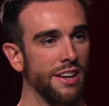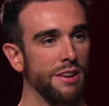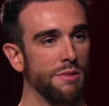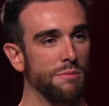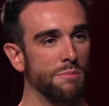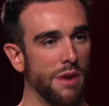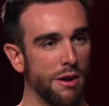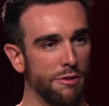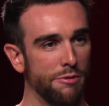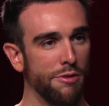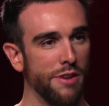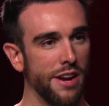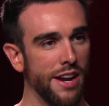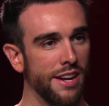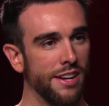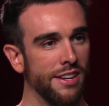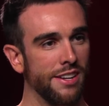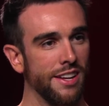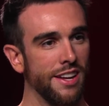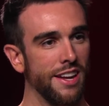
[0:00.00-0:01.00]
my
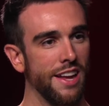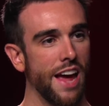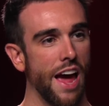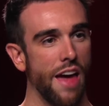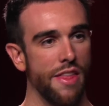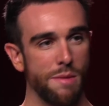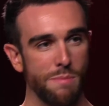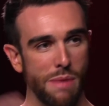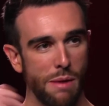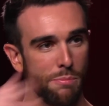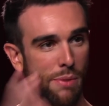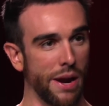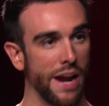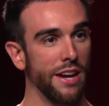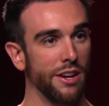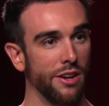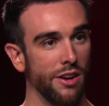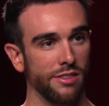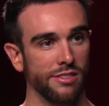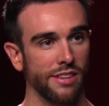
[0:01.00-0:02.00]
friend. And then my brain
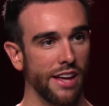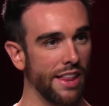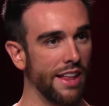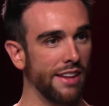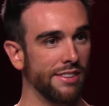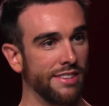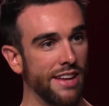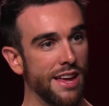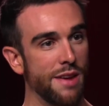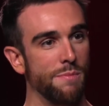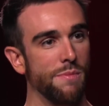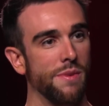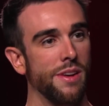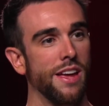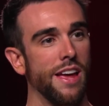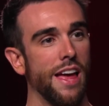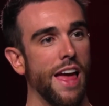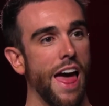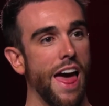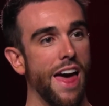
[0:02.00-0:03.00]
goes like, that's them.
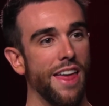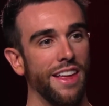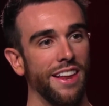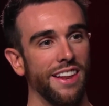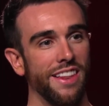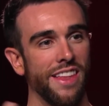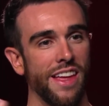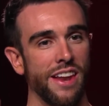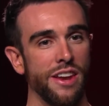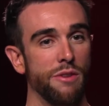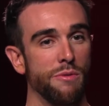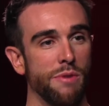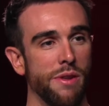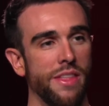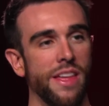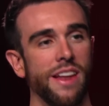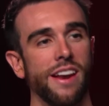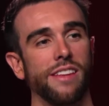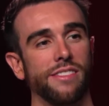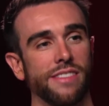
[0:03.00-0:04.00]
And
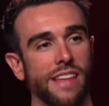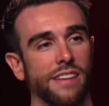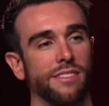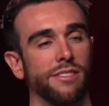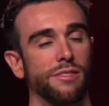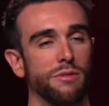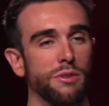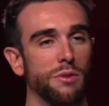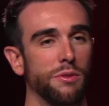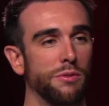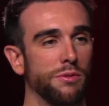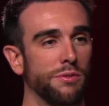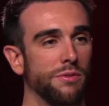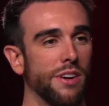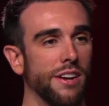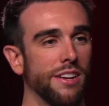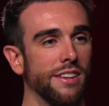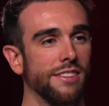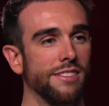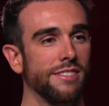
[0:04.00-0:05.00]
then that's a real
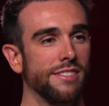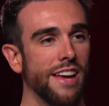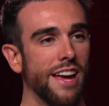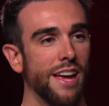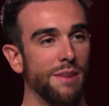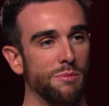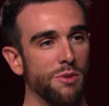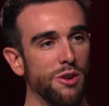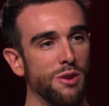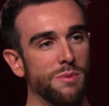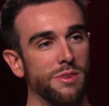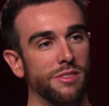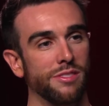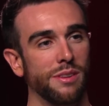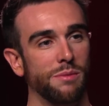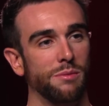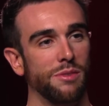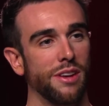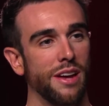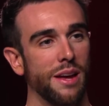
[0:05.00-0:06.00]
fucking sad moment
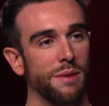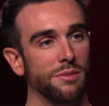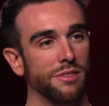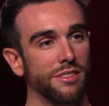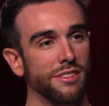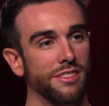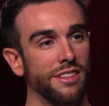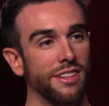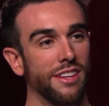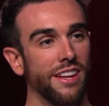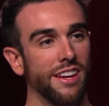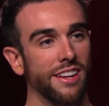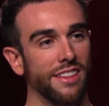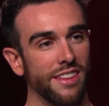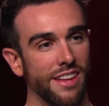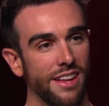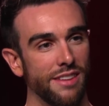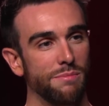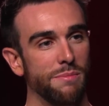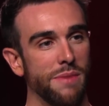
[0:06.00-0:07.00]
sometimes, because you're like,
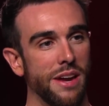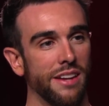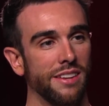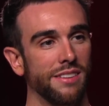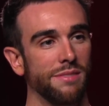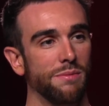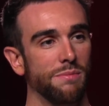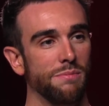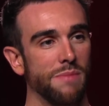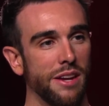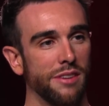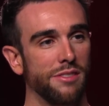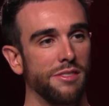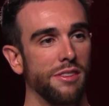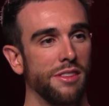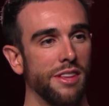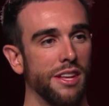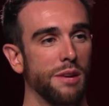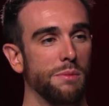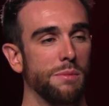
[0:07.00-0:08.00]
that makes you
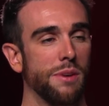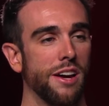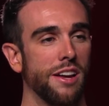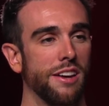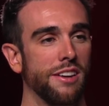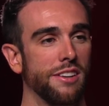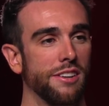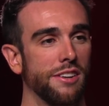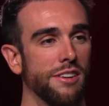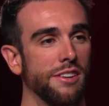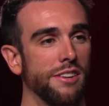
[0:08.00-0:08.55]
think about it,